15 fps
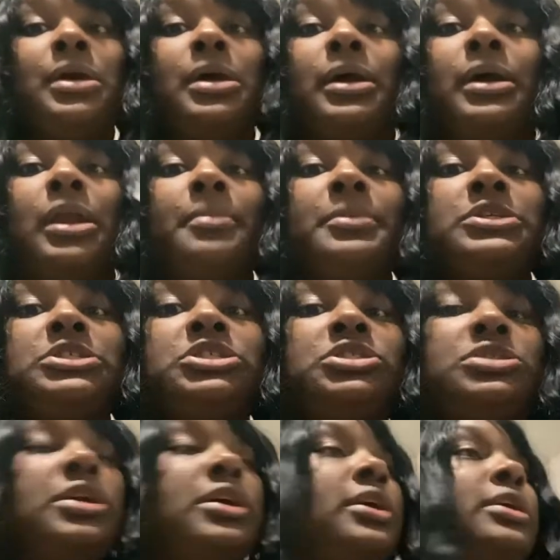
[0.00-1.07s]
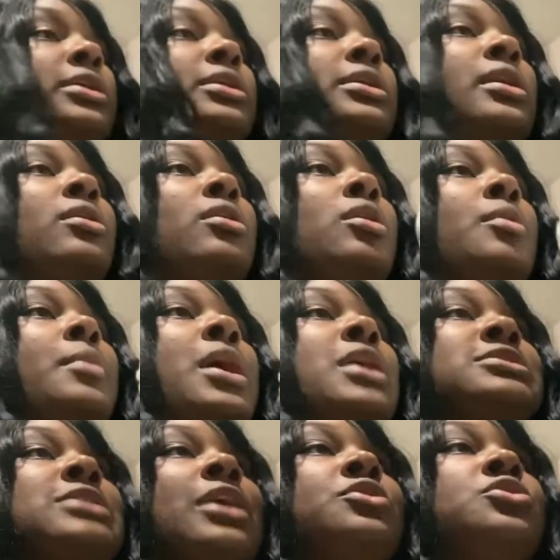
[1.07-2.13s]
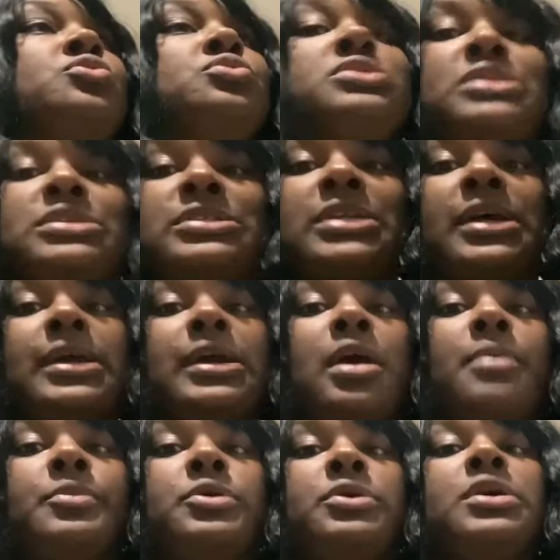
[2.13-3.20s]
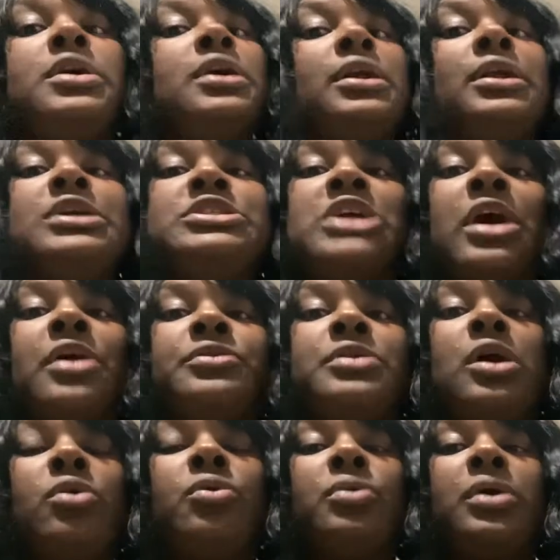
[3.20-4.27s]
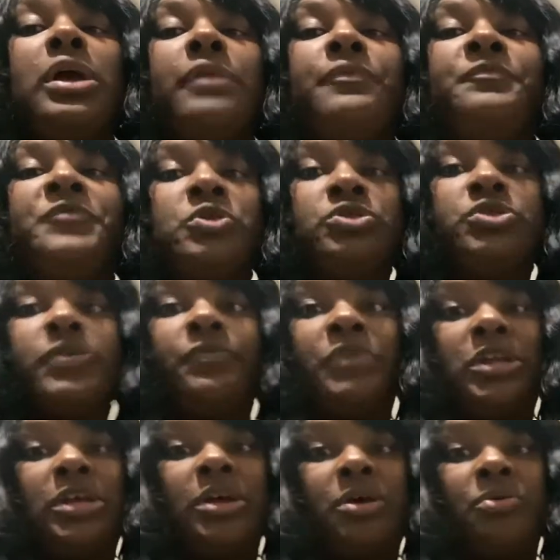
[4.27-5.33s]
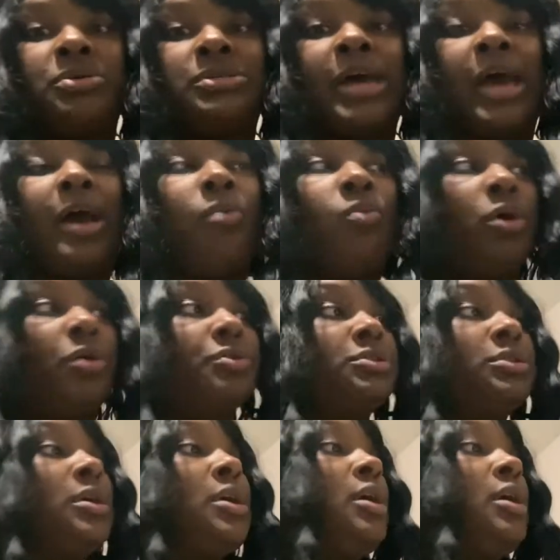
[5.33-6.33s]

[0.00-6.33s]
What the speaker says: And as I use this thing, I'm gonna let y'all know in future videos how it works.